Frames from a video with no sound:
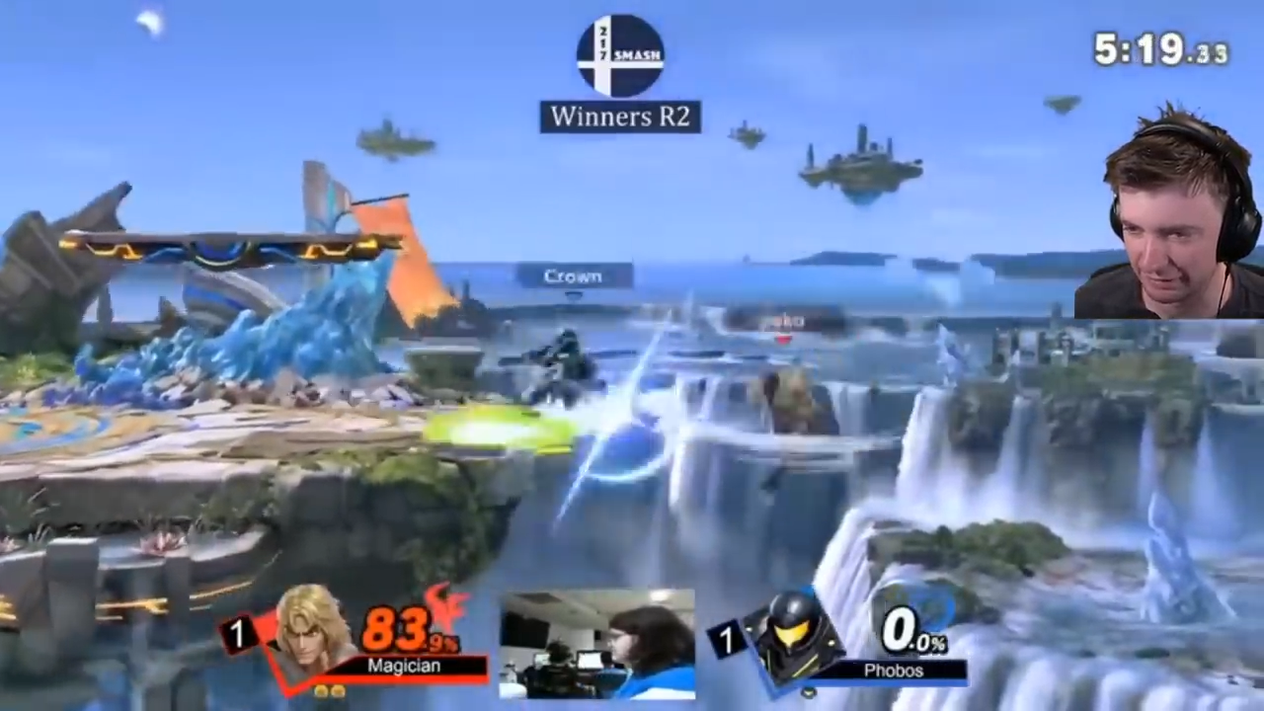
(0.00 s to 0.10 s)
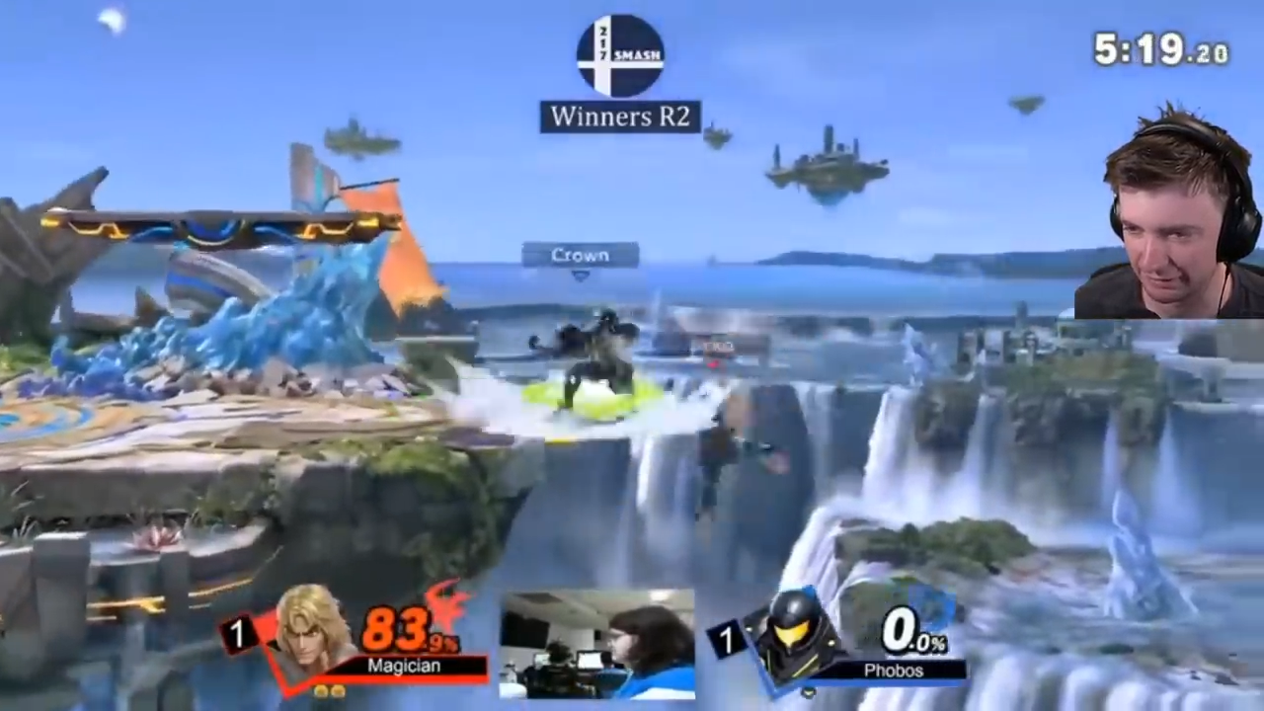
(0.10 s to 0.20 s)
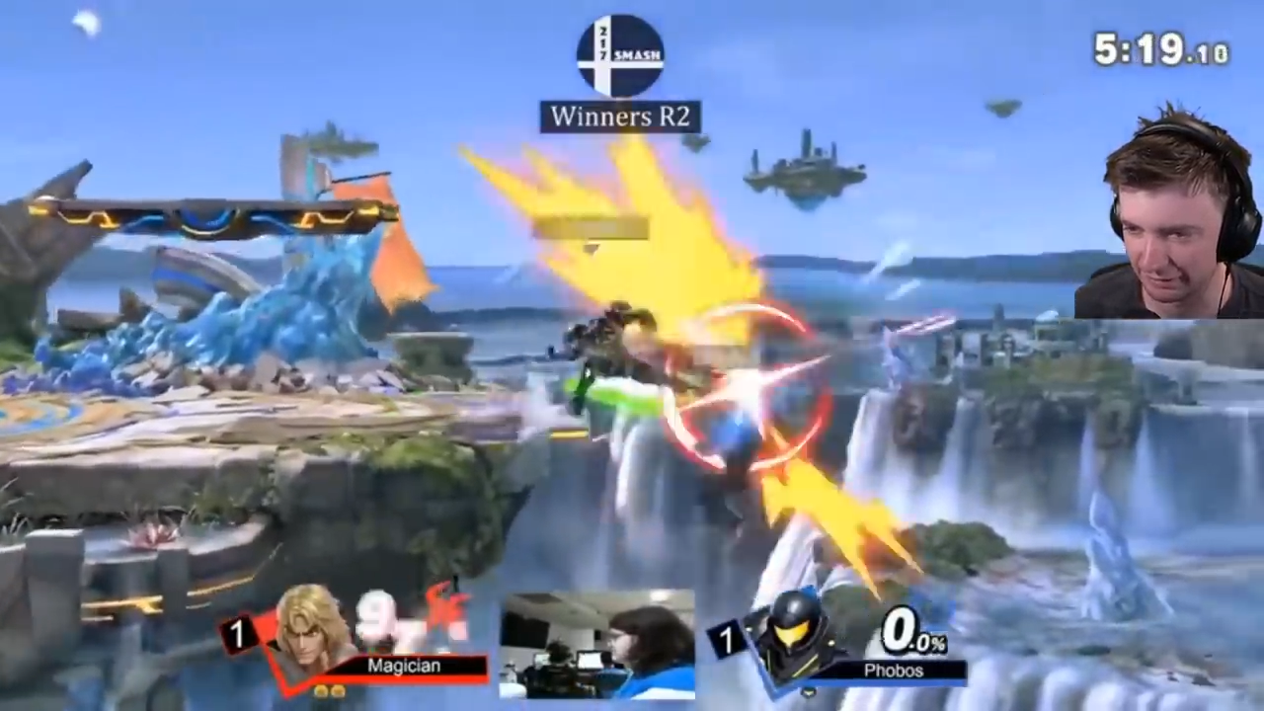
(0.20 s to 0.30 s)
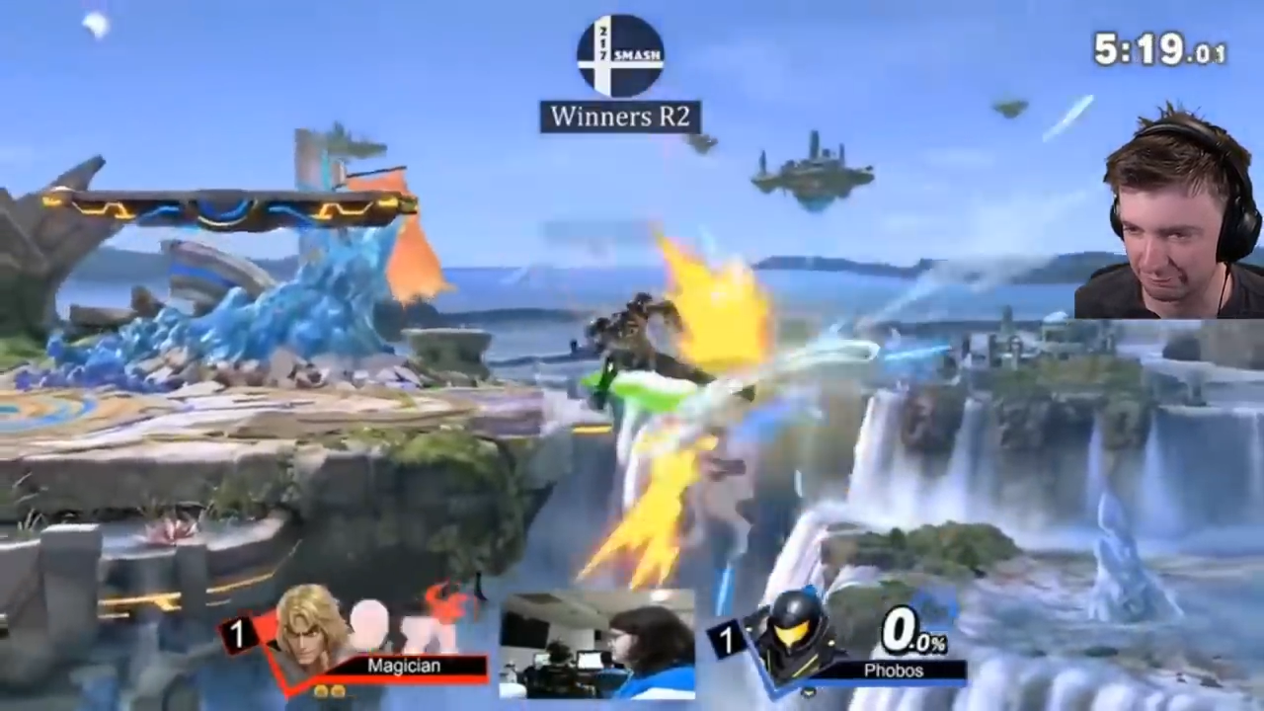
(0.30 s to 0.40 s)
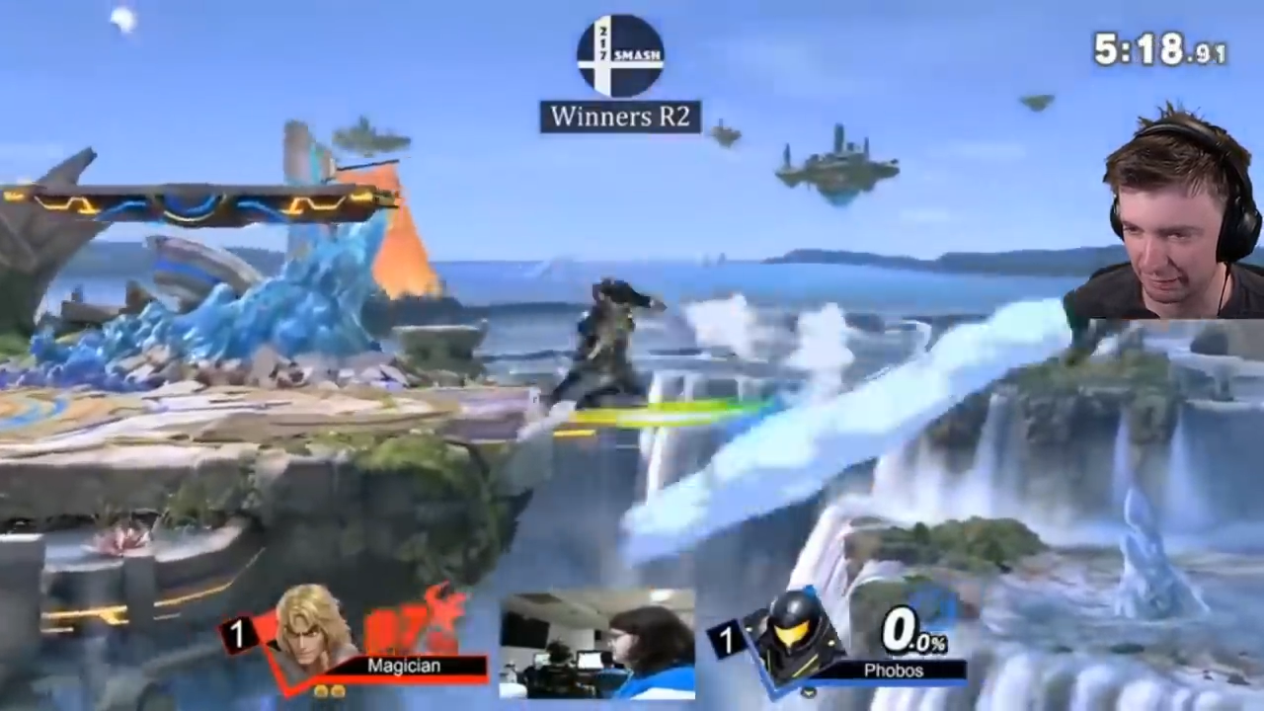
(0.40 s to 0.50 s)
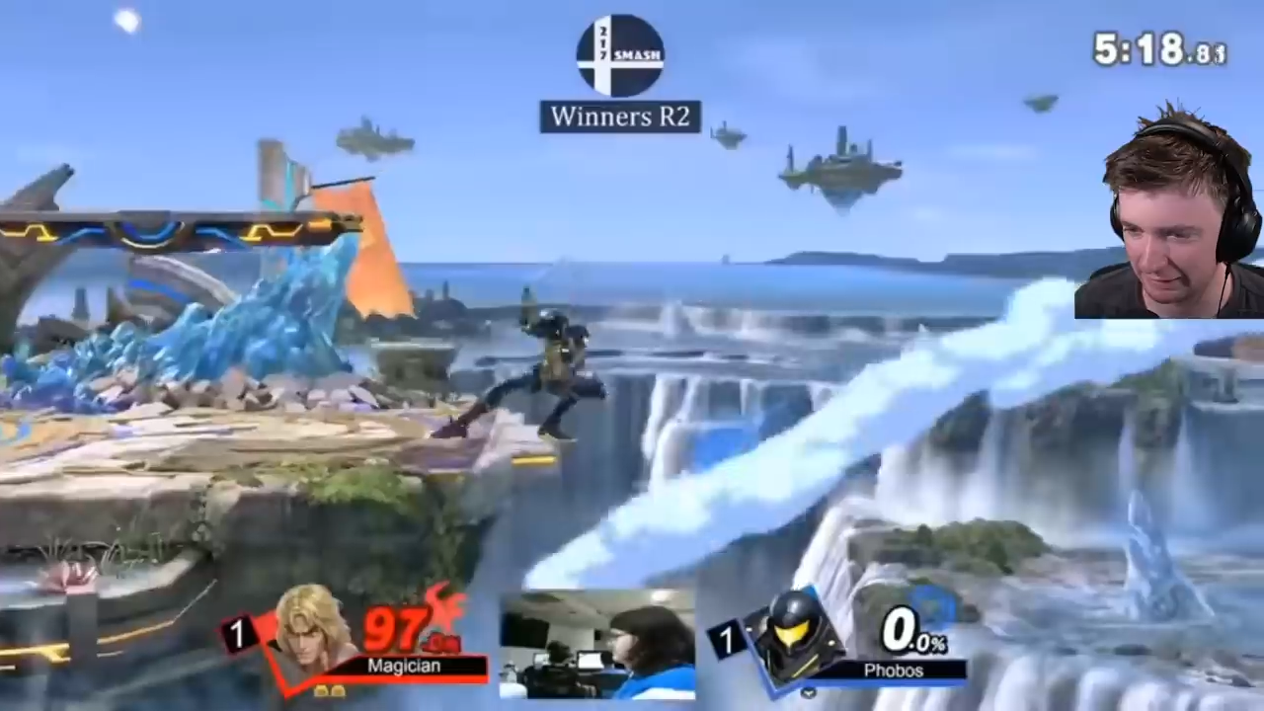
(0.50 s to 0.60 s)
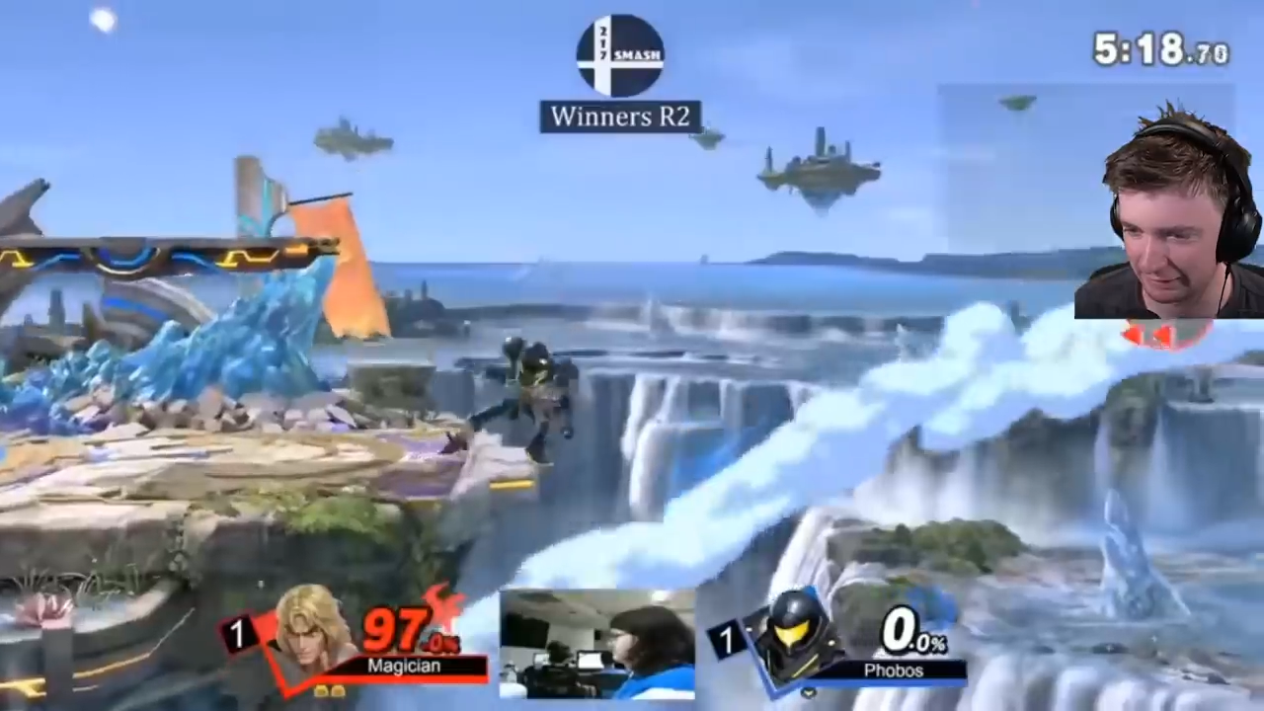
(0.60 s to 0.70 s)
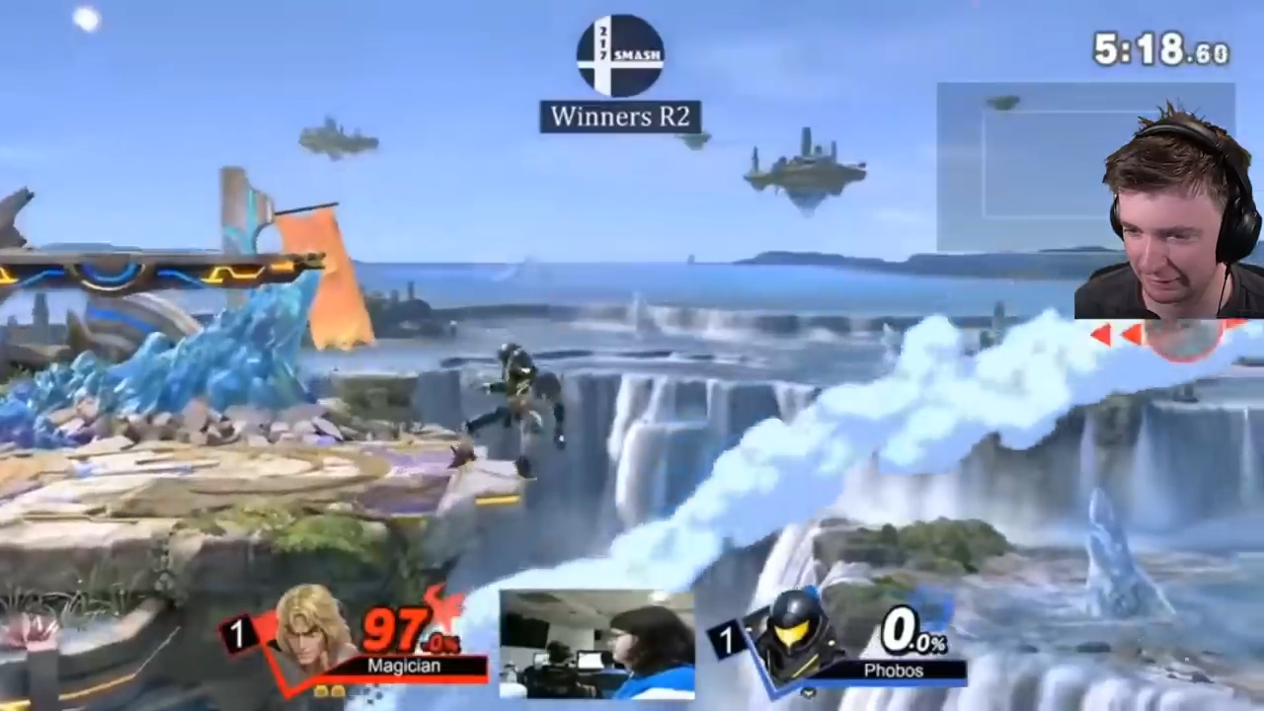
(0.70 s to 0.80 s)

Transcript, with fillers: in the player